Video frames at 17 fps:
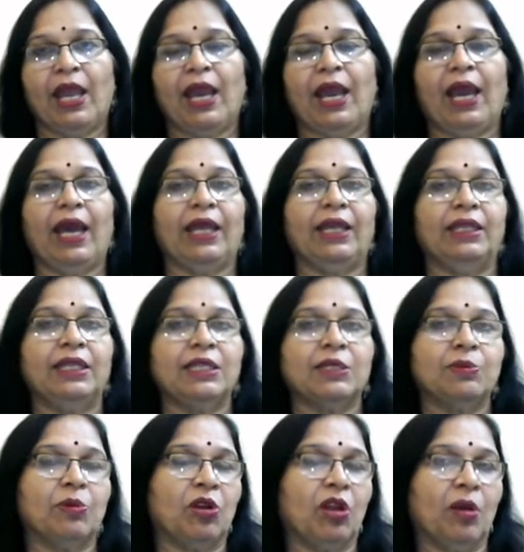and
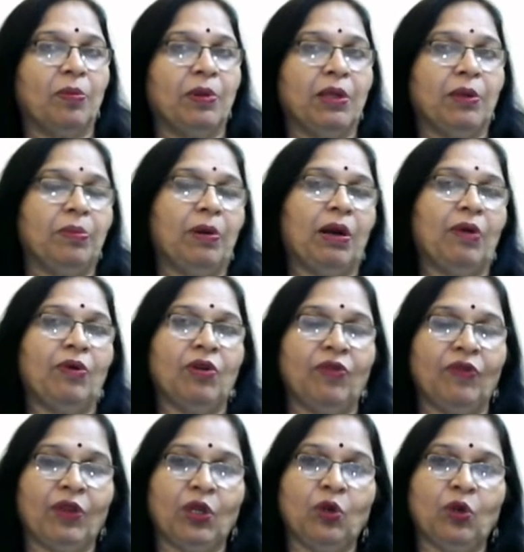this monopoly power
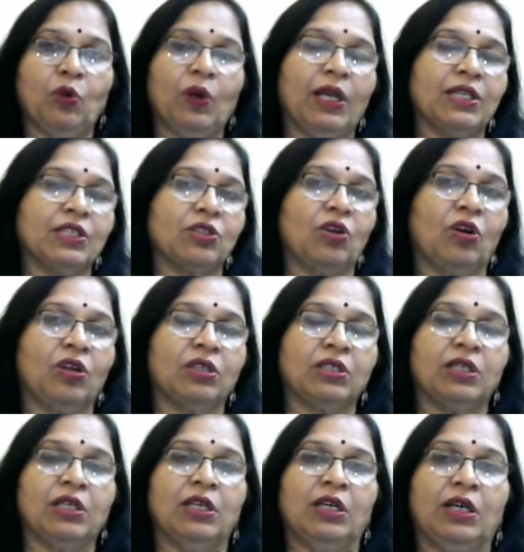we know has got
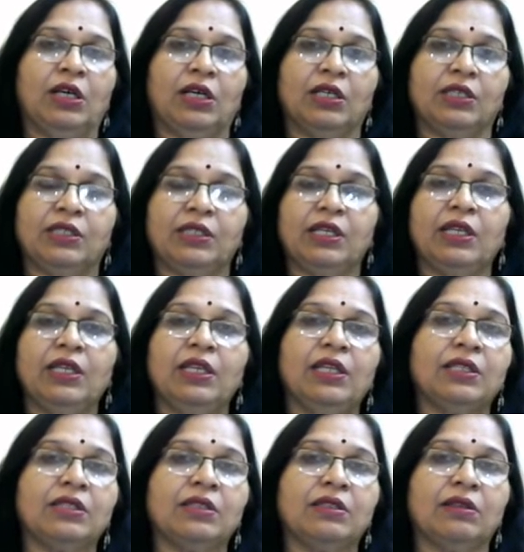a
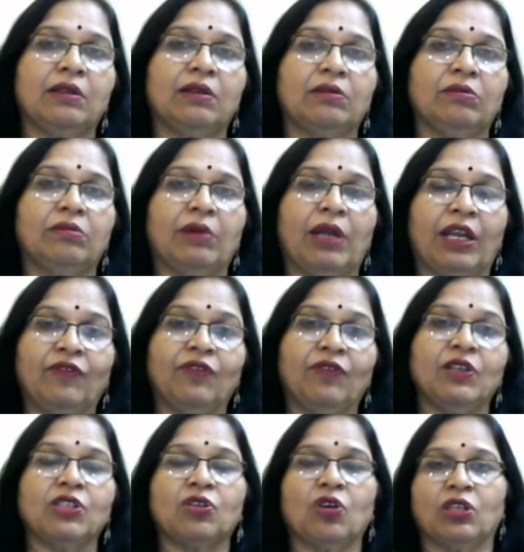serious
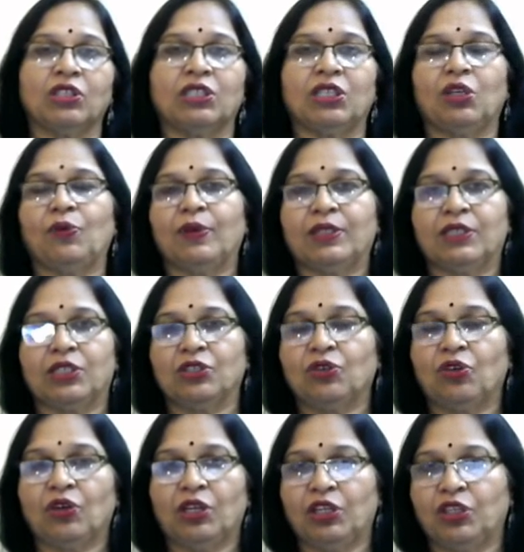adverse consequences
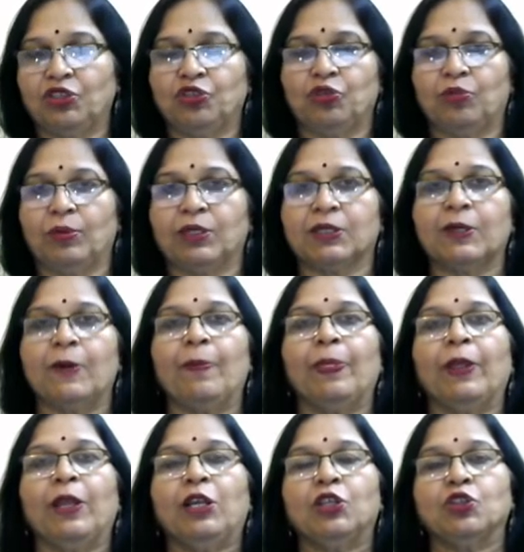on consumers.
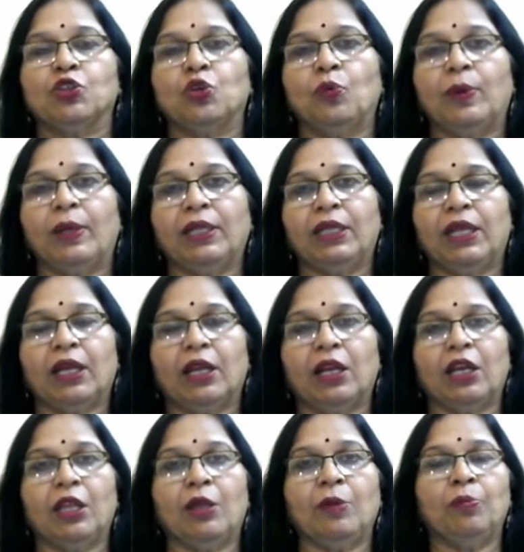So when there
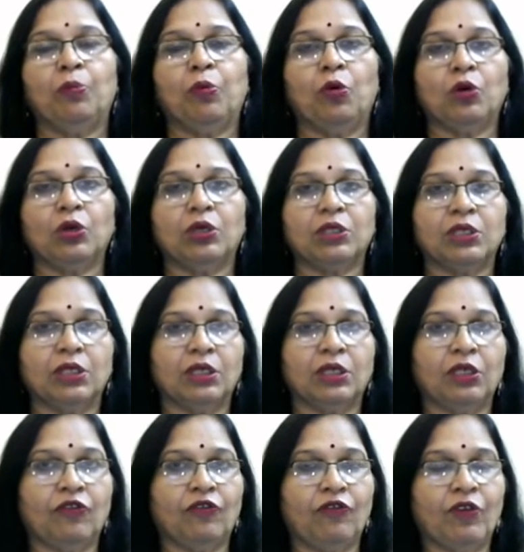are import
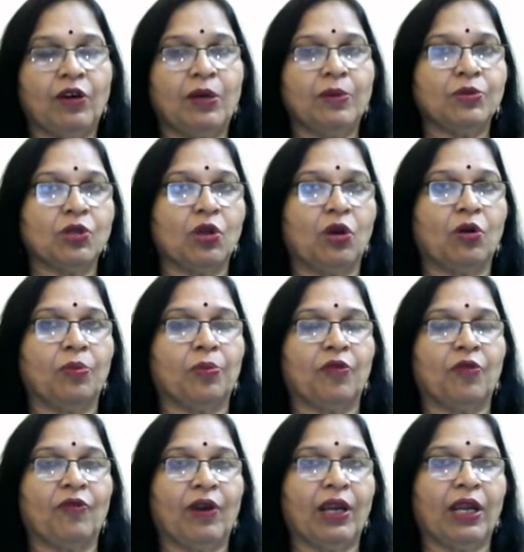firms
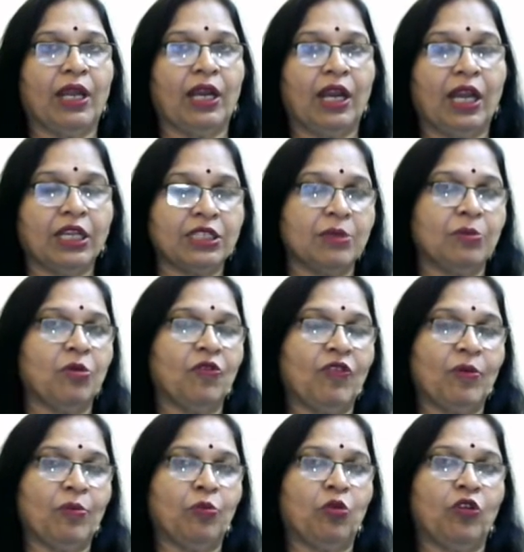provide a large number of
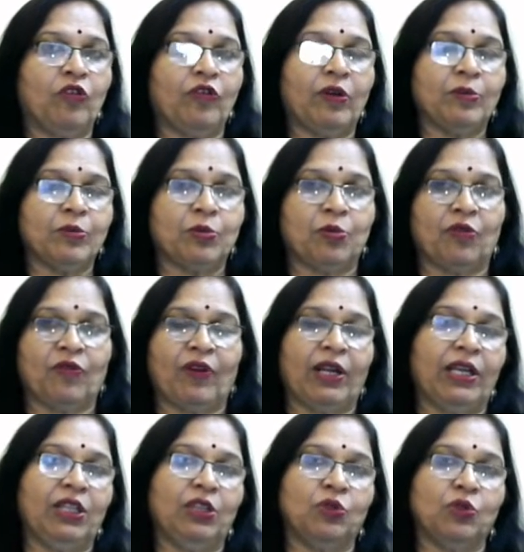import firms providing